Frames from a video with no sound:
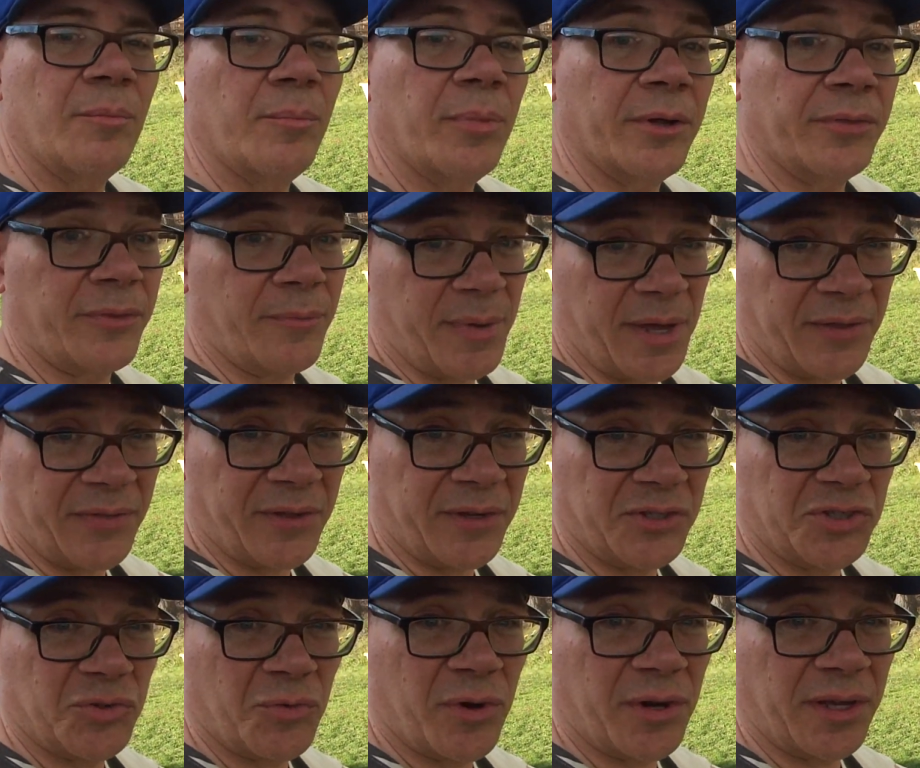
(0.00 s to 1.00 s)
But the main thing
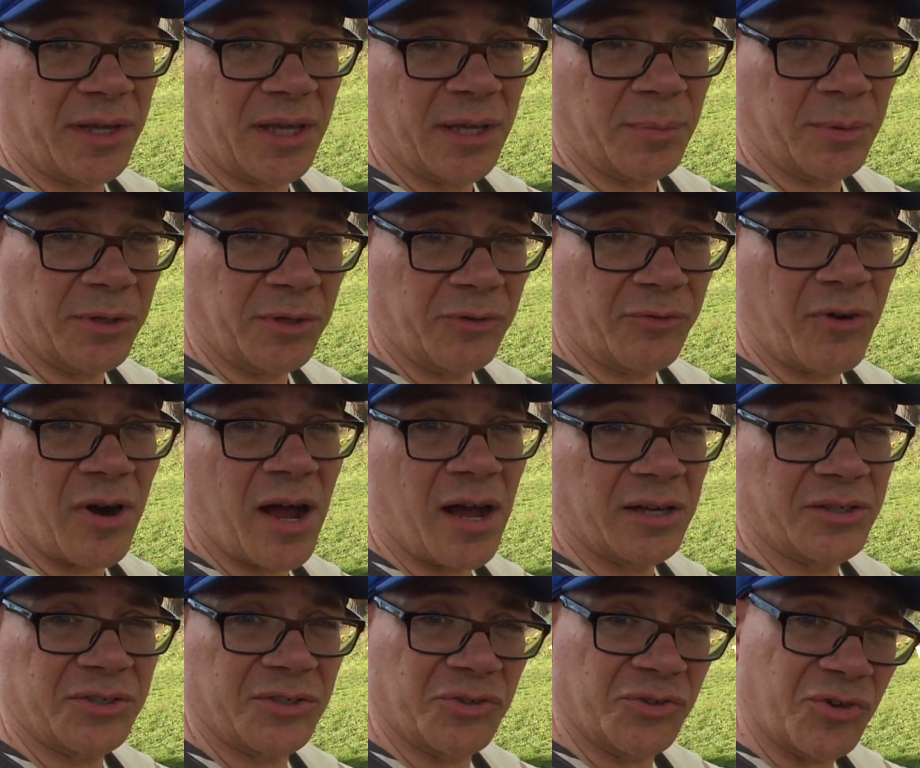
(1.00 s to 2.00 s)
is you want to keep little
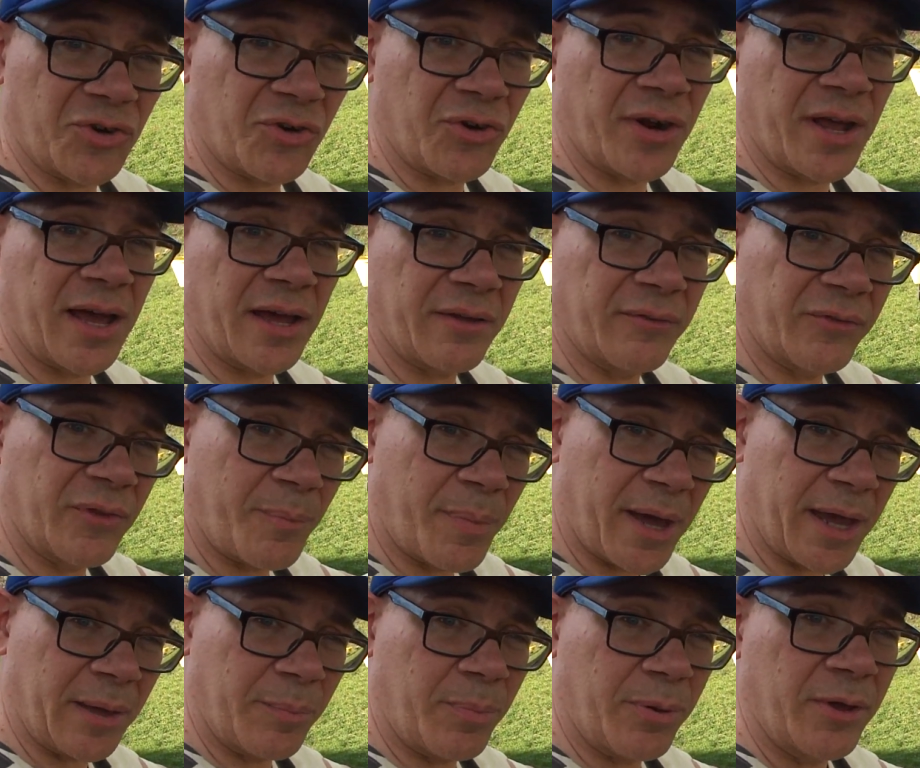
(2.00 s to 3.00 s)
rocks and dirt out of the
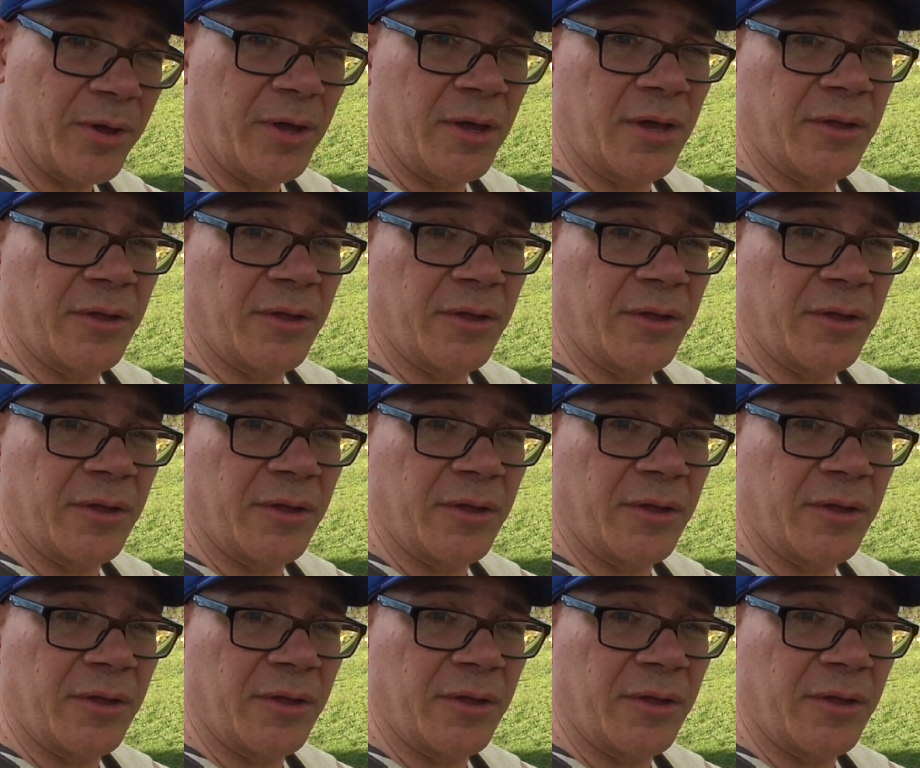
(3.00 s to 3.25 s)
pipe,